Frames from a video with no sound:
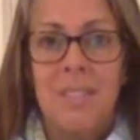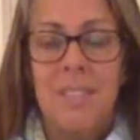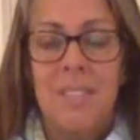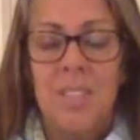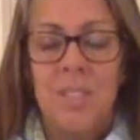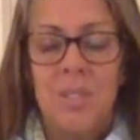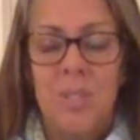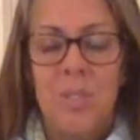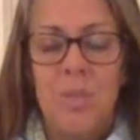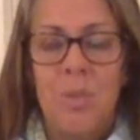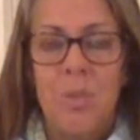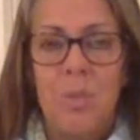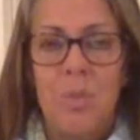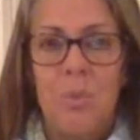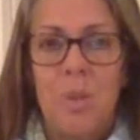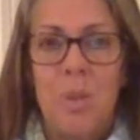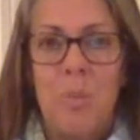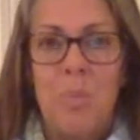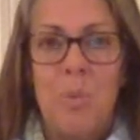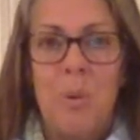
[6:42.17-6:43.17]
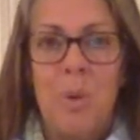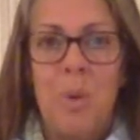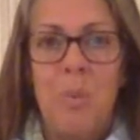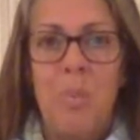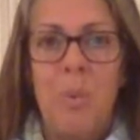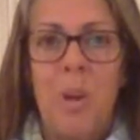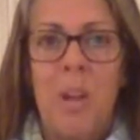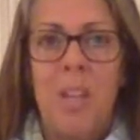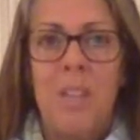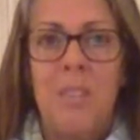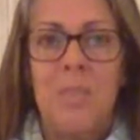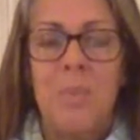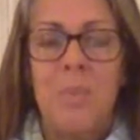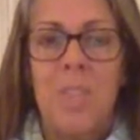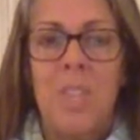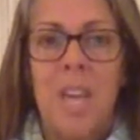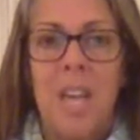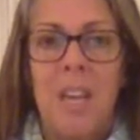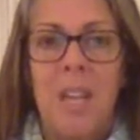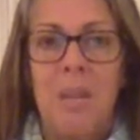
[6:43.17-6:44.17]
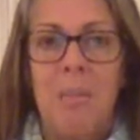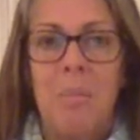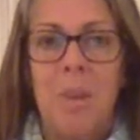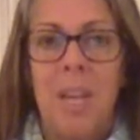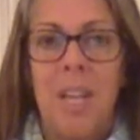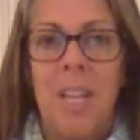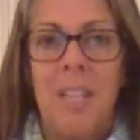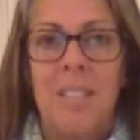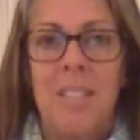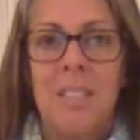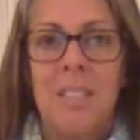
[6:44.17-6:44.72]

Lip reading: Let's do 3 more breaths with that in mind.